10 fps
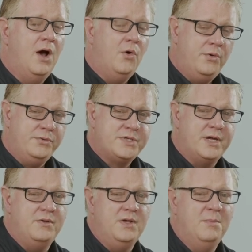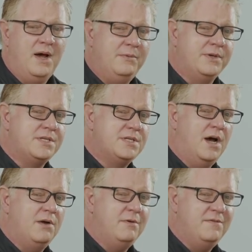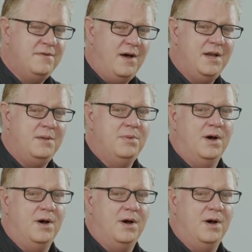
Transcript: Also, you might want to start refining